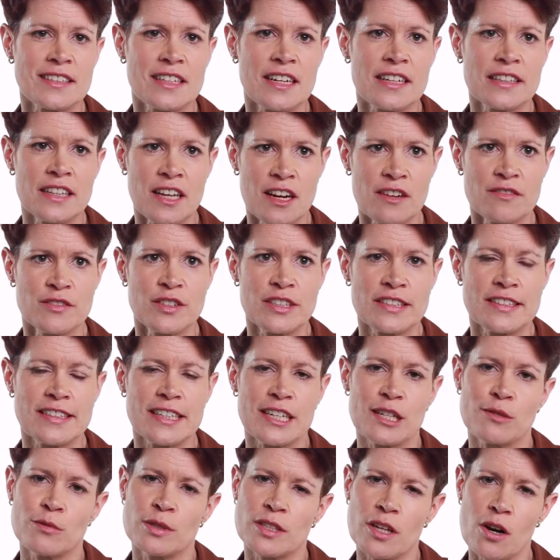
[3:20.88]
that I loved, is that
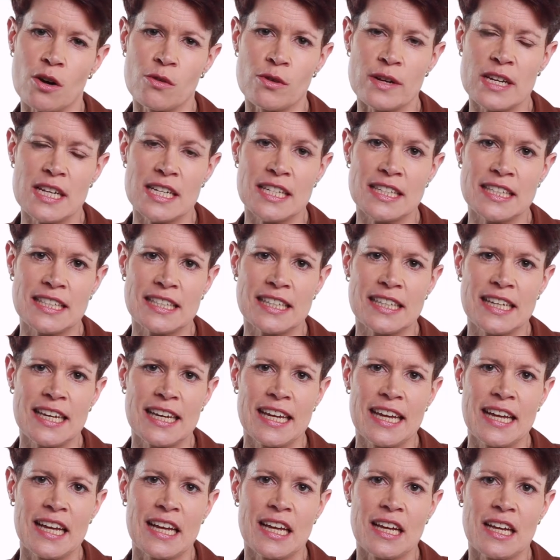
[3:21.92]
it was always
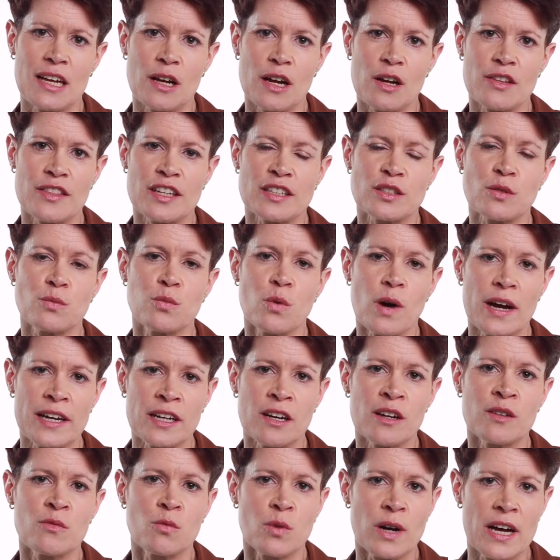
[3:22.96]
this
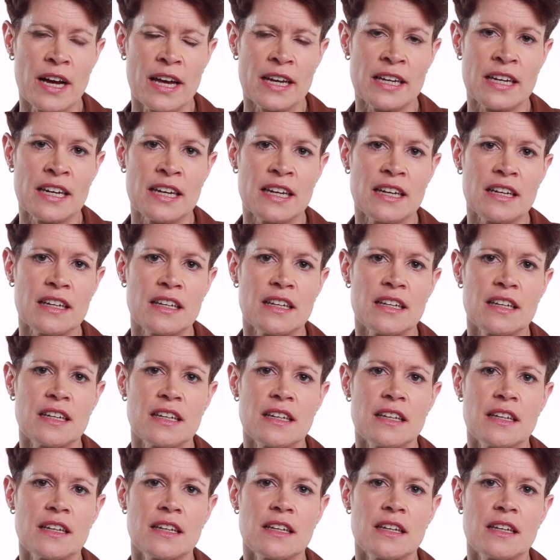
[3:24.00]

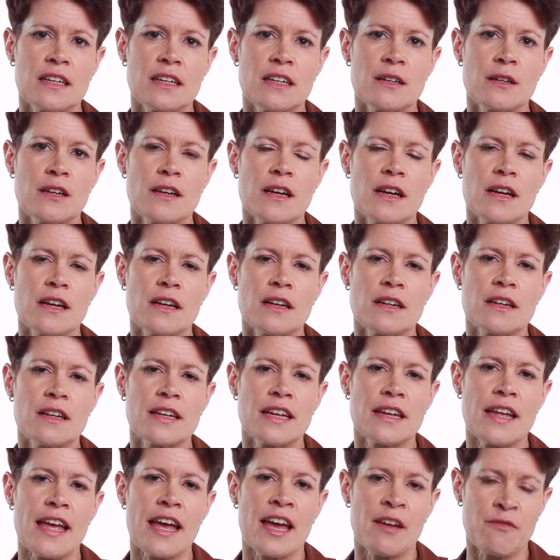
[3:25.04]

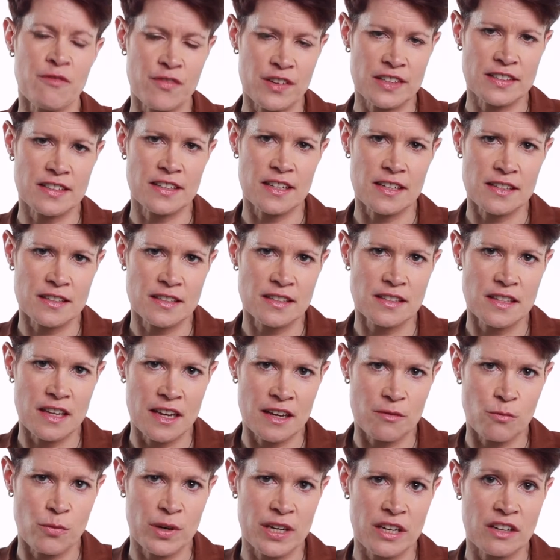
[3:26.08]
one-on-one emphasis
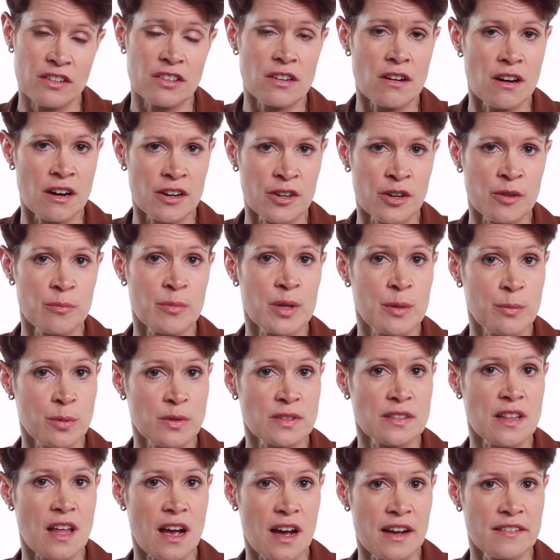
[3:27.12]
that we need to honor
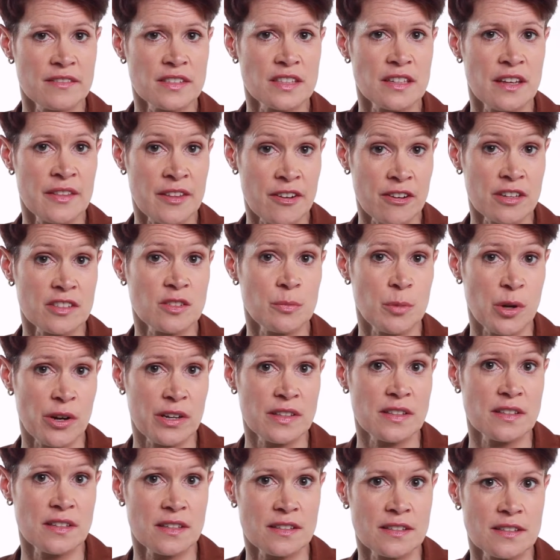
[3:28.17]
people's lives and their
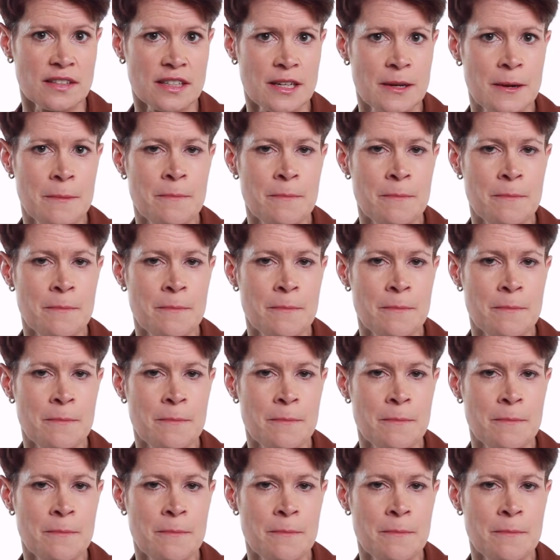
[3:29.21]
experiences.